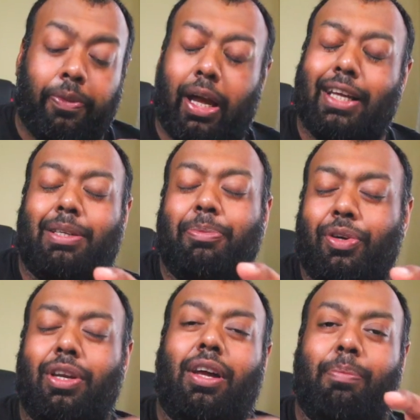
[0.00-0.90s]
actually, I'm not
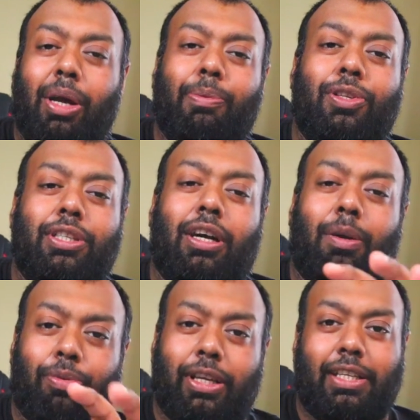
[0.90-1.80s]
gonna lie, My Protein are
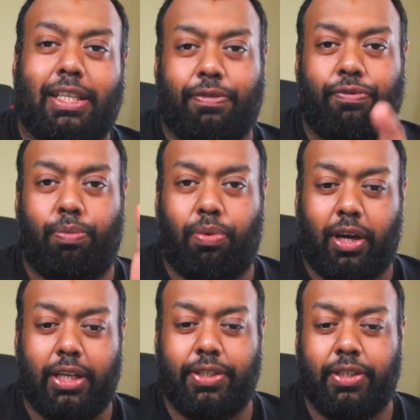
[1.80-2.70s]
pretty decent for
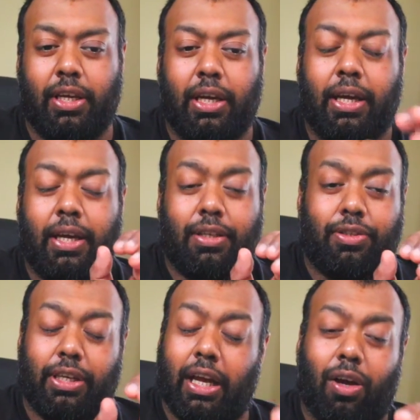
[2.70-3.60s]
price,
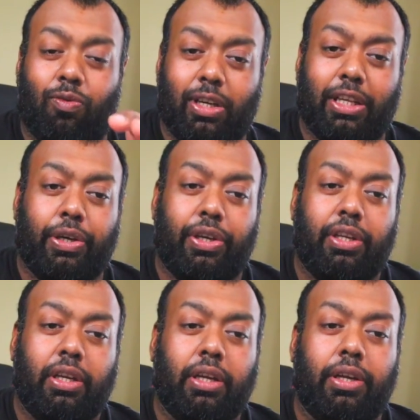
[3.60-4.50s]
so they are really good.
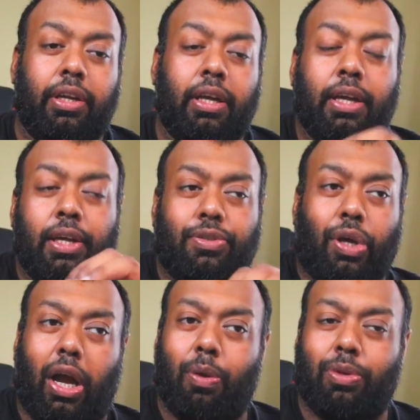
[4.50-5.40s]
So
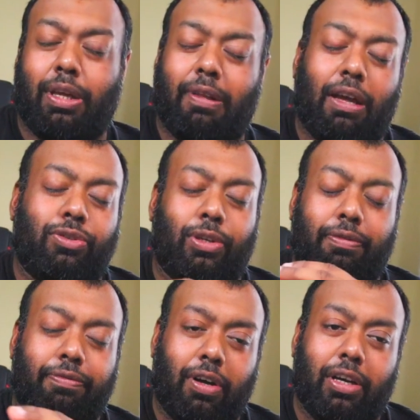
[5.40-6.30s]
I would give that a solid
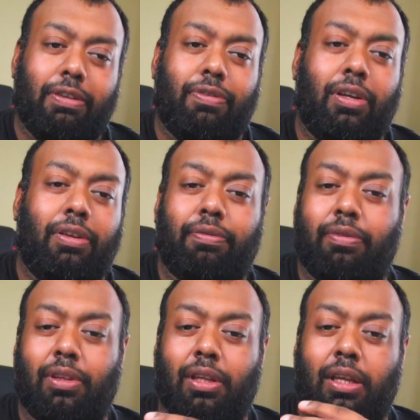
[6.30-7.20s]
5.
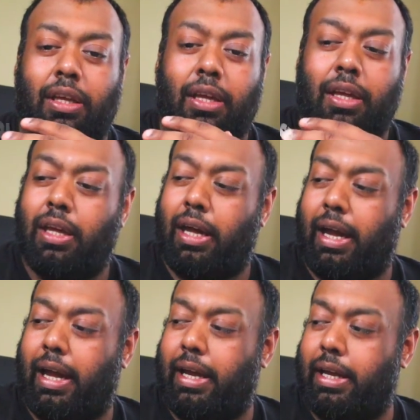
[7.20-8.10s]

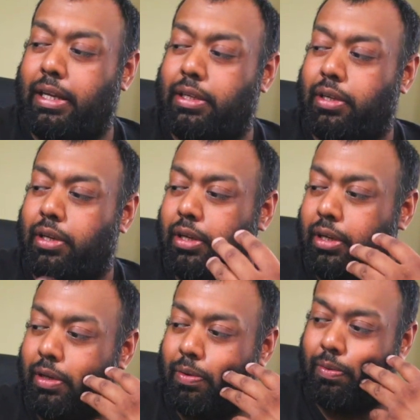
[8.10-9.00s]
And
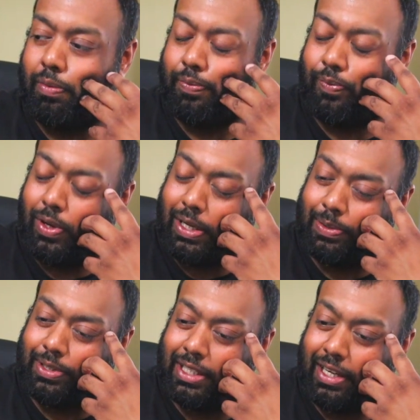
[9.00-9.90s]
what
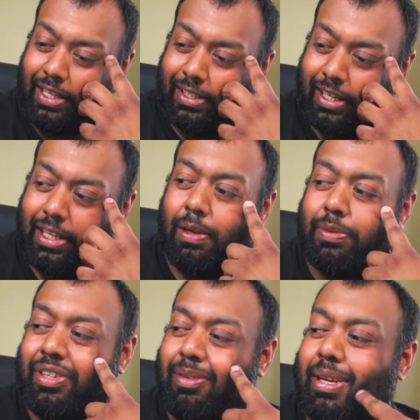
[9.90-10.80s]
else did I say that was
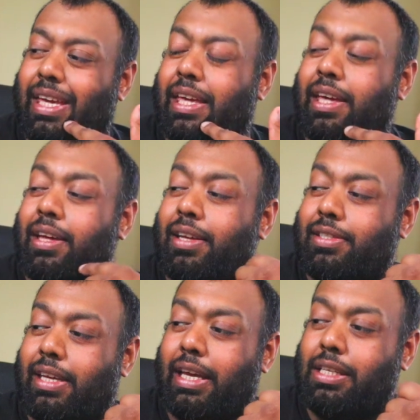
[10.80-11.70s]
gonna be?
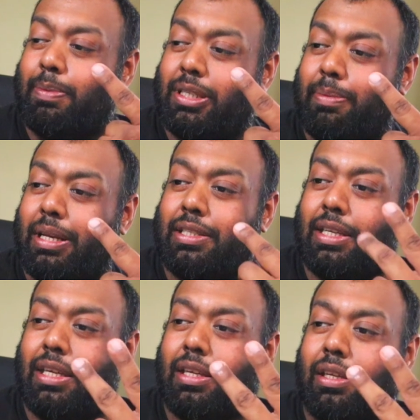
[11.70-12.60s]
Taste, mixability,